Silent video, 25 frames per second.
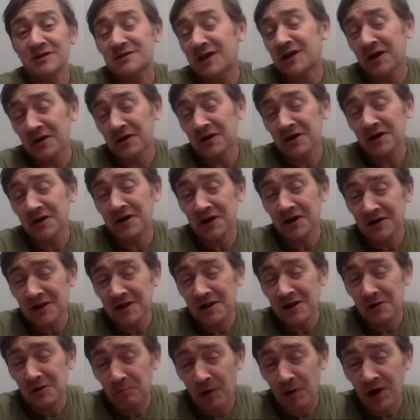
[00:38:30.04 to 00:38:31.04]
kind of like a
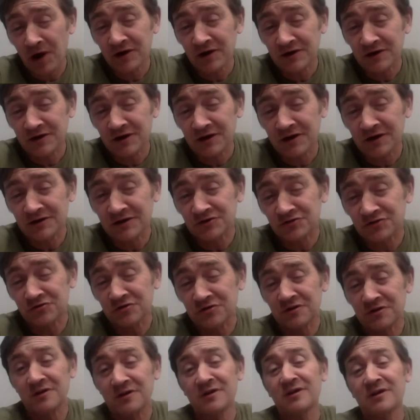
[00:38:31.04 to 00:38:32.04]
little paradise,
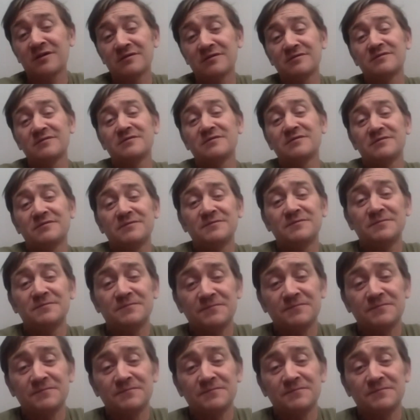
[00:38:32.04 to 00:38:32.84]
really. Yeah. Yeah,